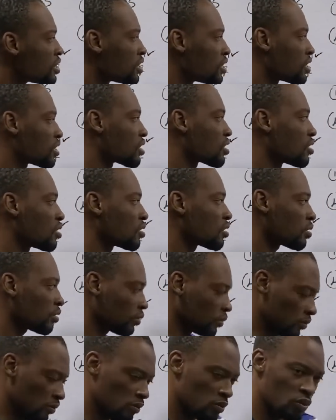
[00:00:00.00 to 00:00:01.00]
is,
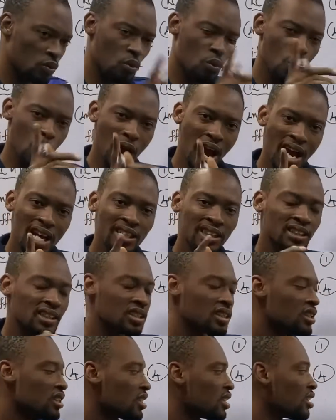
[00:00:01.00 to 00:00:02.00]
one,
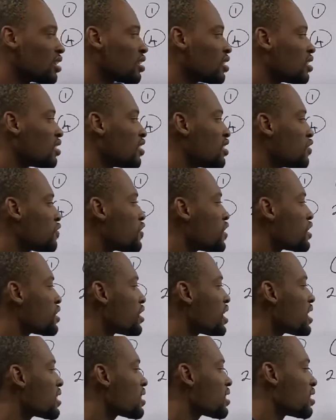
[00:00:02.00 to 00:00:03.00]

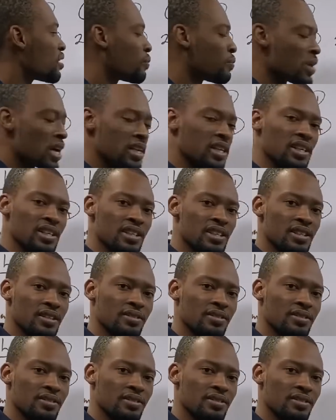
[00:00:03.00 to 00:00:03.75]
differentiate the bracket.